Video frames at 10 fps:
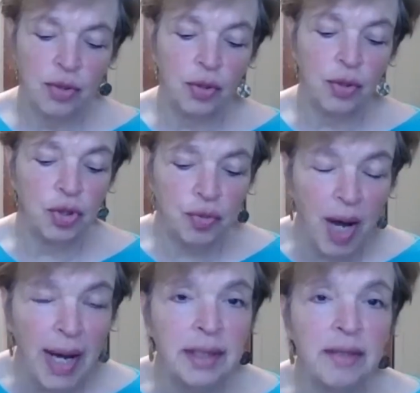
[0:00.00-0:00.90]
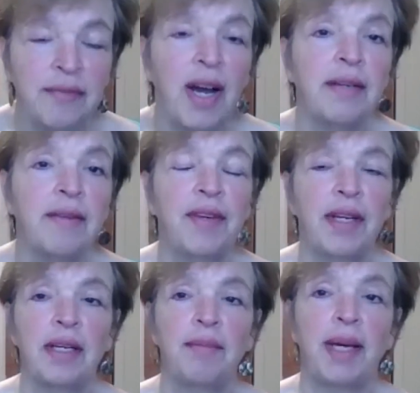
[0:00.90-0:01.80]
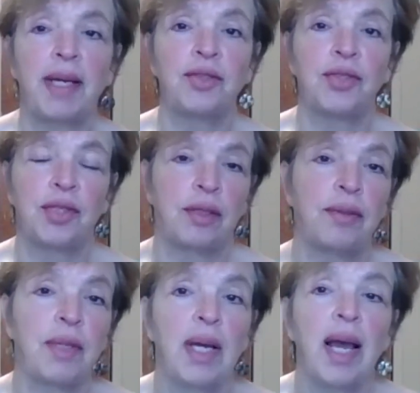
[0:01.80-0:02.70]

So you're trying to find a fit in a major suit.